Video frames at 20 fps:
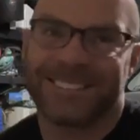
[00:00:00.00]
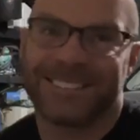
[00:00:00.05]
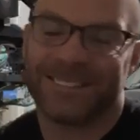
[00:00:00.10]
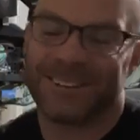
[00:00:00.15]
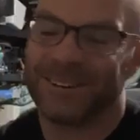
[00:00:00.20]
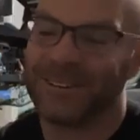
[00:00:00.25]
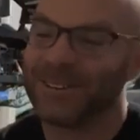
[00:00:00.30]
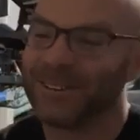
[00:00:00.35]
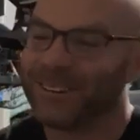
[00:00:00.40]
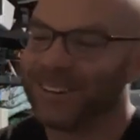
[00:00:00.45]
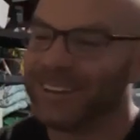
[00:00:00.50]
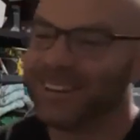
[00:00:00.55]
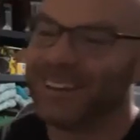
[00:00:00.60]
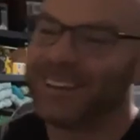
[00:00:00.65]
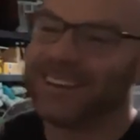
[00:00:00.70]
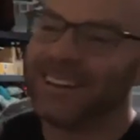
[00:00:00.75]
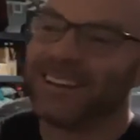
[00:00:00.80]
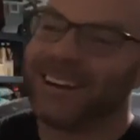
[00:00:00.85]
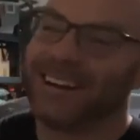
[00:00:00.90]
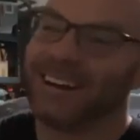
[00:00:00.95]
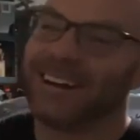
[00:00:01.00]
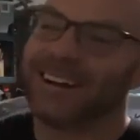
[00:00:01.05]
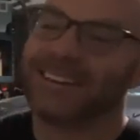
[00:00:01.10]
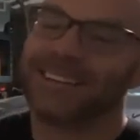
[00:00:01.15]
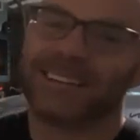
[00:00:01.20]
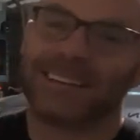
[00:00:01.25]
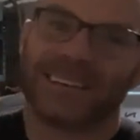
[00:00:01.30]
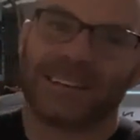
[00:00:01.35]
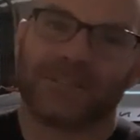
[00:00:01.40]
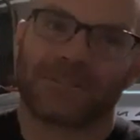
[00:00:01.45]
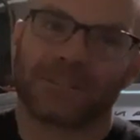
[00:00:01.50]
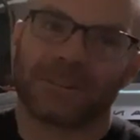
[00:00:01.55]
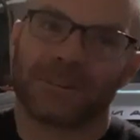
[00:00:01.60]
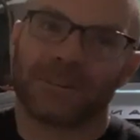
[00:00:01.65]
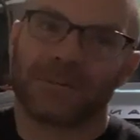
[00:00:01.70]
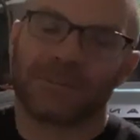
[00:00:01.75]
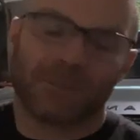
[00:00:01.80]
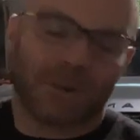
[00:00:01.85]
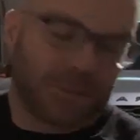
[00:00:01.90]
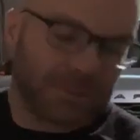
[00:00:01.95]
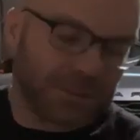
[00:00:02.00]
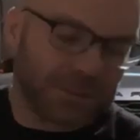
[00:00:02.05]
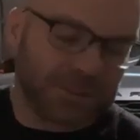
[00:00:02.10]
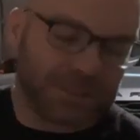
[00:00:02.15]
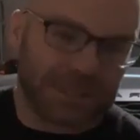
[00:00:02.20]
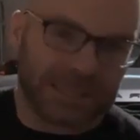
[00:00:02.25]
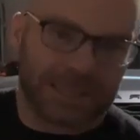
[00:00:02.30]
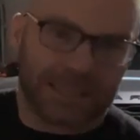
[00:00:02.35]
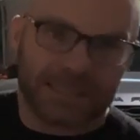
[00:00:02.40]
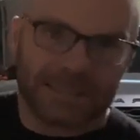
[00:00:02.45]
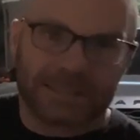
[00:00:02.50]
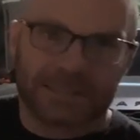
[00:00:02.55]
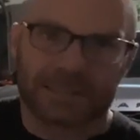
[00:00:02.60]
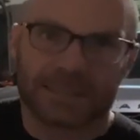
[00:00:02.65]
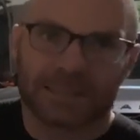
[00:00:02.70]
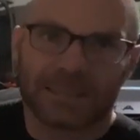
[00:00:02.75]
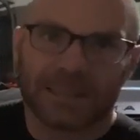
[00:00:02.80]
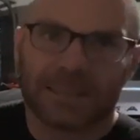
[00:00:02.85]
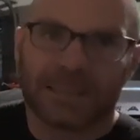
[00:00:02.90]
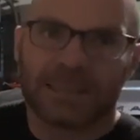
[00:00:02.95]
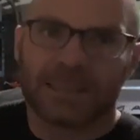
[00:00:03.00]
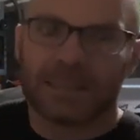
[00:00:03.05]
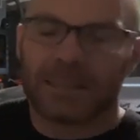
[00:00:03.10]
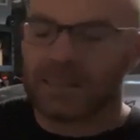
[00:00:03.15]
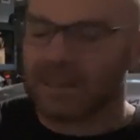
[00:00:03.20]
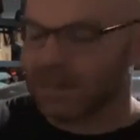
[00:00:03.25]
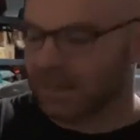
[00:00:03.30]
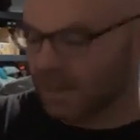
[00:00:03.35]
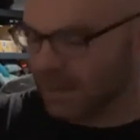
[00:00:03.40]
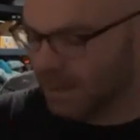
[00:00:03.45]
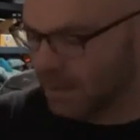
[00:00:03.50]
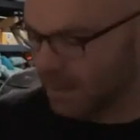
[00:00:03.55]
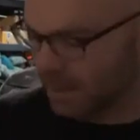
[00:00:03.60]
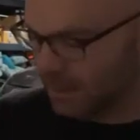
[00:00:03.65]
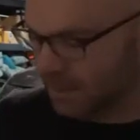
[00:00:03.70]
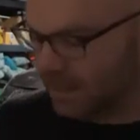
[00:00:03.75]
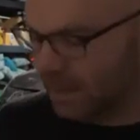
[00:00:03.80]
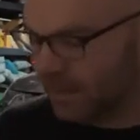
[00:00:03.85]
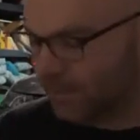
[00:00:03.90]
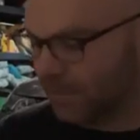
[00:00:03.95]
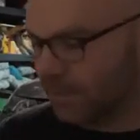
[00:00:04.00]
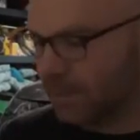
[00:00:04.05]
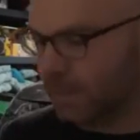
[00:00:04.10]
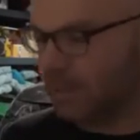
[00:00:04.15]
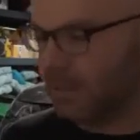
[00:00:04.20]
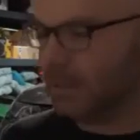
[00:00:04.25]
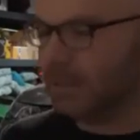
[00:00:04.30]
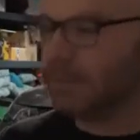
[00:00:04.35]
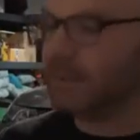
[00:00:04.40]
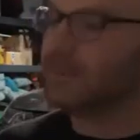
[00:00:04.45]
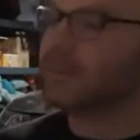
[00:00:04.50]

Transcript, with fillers: so uh, to get it from overseas uh, definitely